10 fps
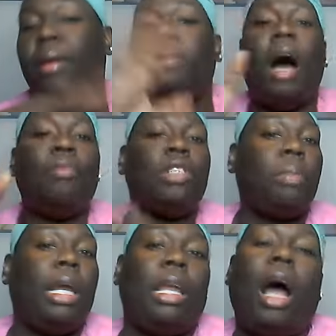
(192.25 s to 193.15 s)
No, I'm just
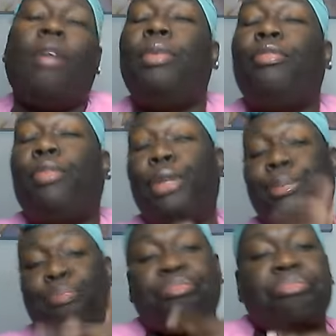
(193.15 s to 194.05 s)
playing y'all, but for
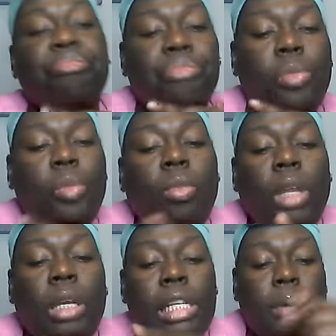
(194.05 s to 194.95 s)
real.
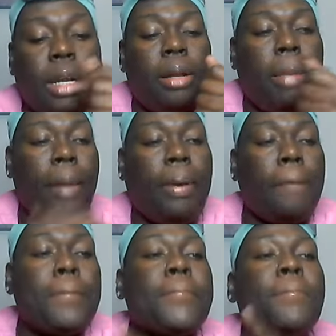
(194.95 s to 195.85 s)
This what ended up
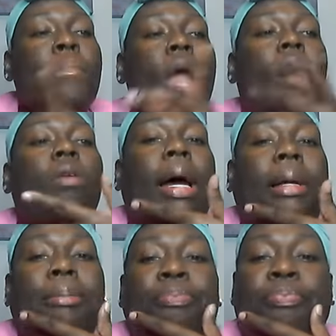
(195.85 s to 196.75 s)
happening.
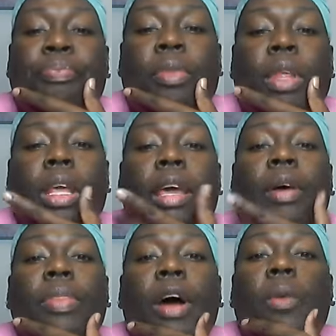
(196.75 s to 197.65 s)
Okay,
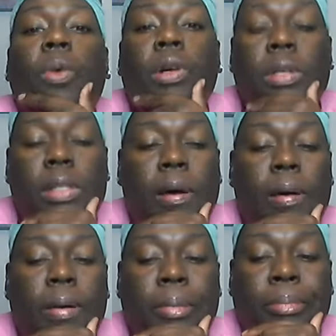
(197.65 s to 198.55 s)
it there was
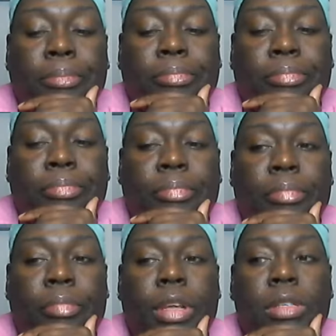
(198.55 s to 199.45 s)
um
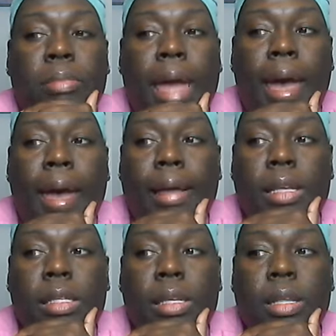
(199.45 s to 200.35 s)
some
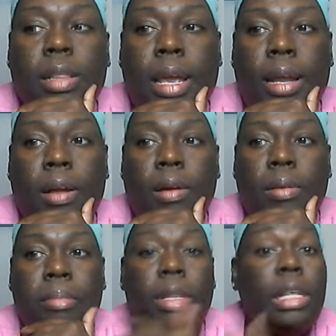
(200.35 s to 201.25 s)
guys that
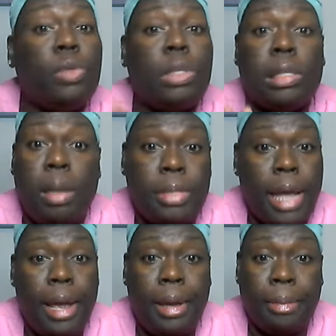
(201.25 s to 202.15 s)
um this was the
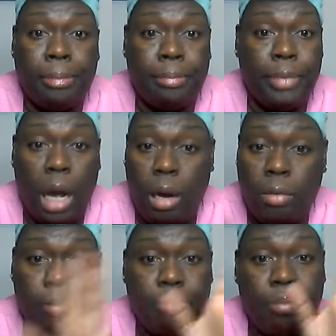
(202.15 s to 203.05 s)
summertime, y'all.